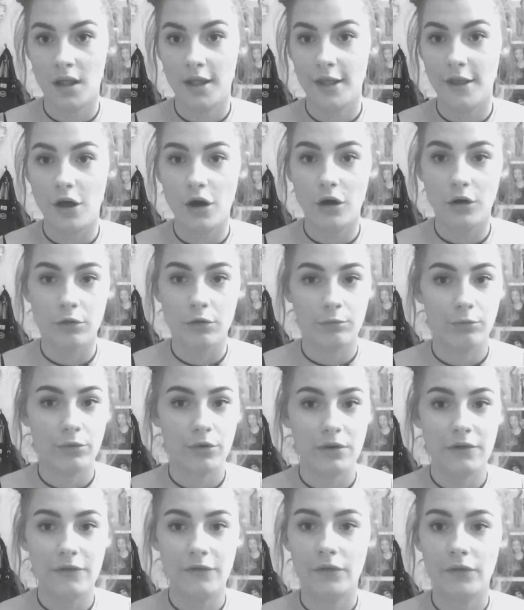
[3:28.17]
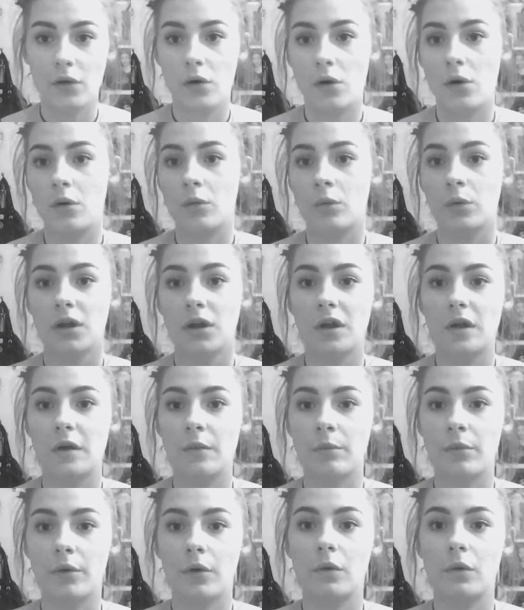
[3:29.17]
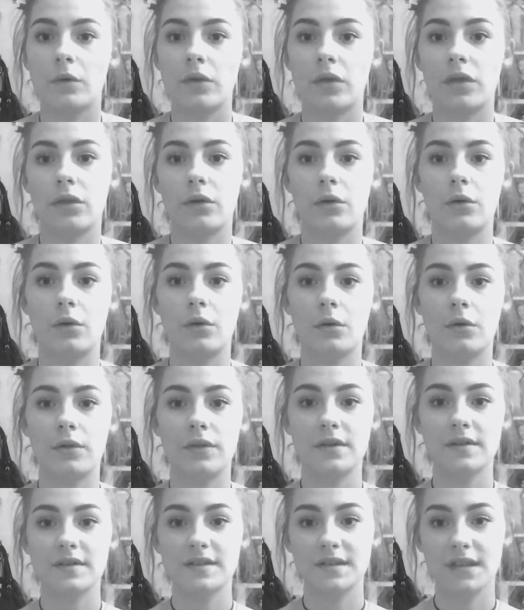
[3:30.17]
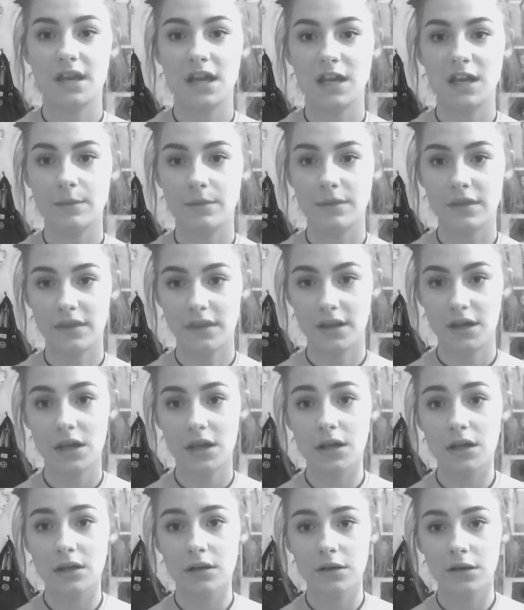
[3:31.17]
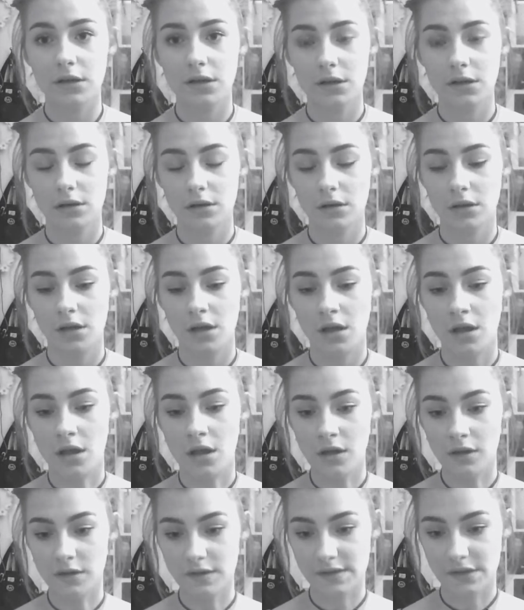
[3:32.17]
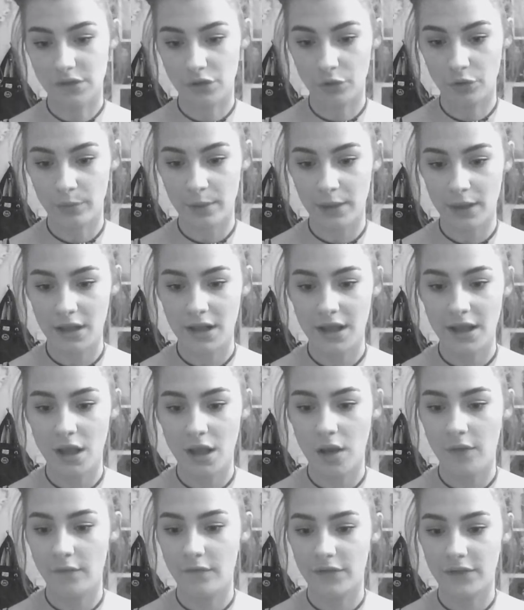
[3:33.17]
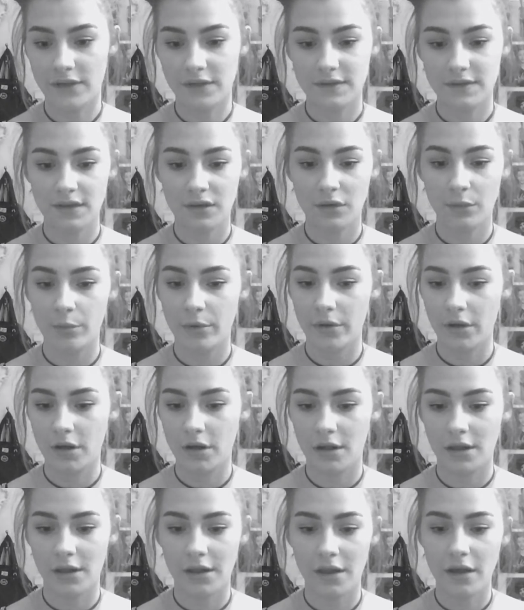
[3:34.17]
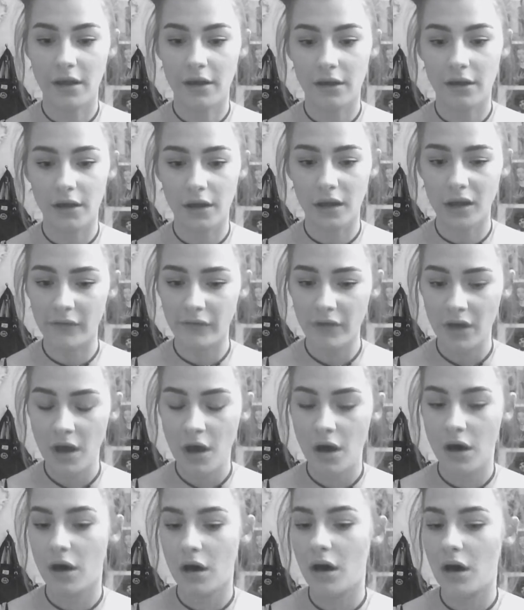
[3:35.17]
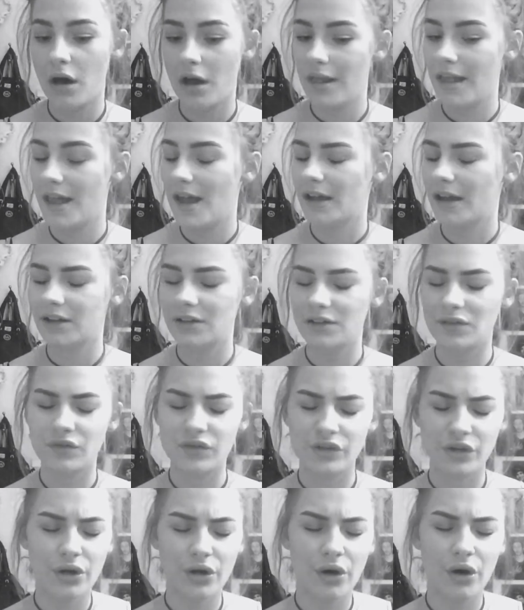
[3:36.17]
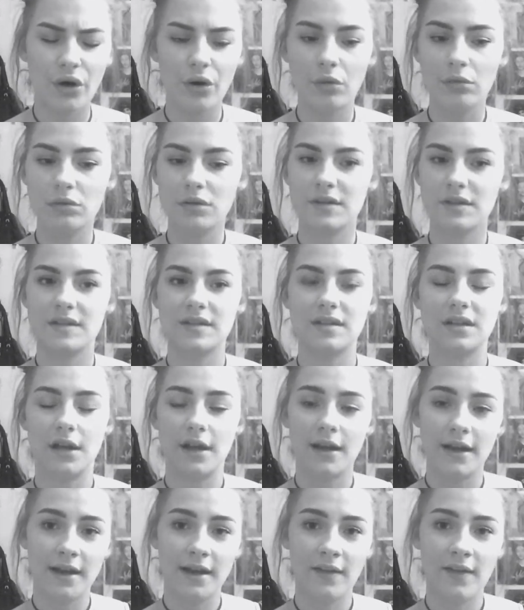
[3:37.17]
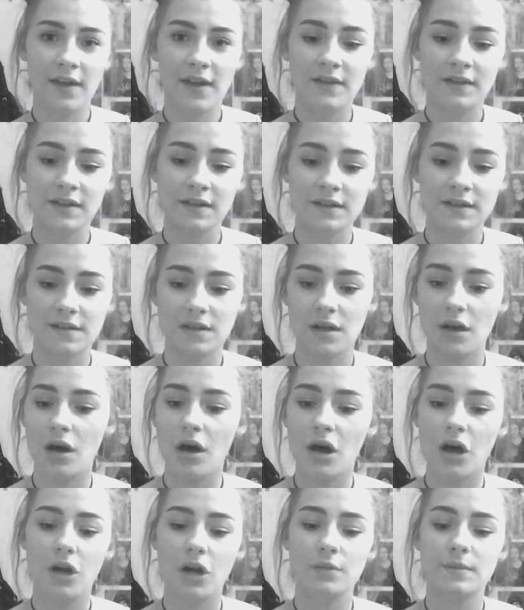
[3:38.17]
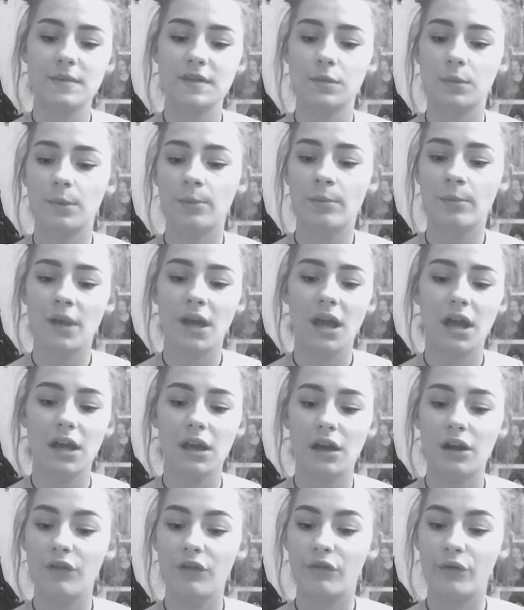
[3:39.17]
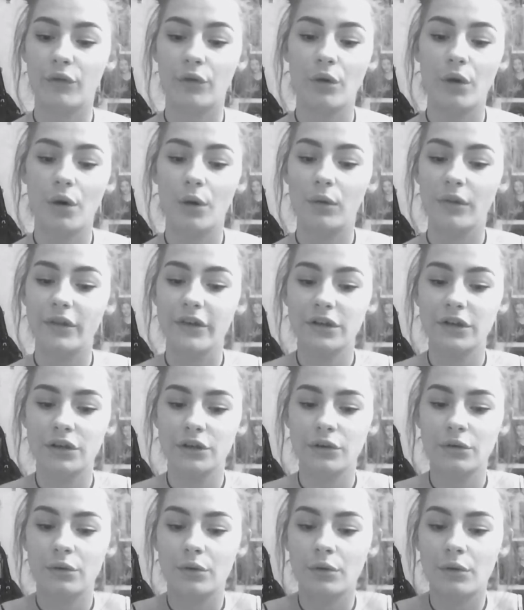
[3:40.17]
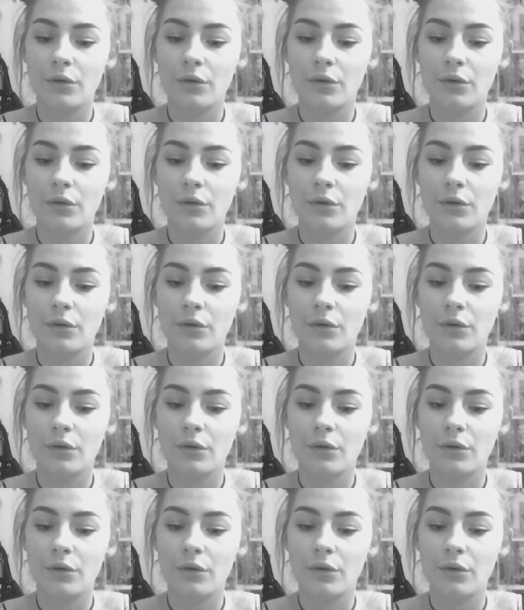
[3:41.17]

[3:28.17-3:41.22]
Long before we both thought the same thing. To be loved and to be in love, all I can do is say that these arms were made for holding you.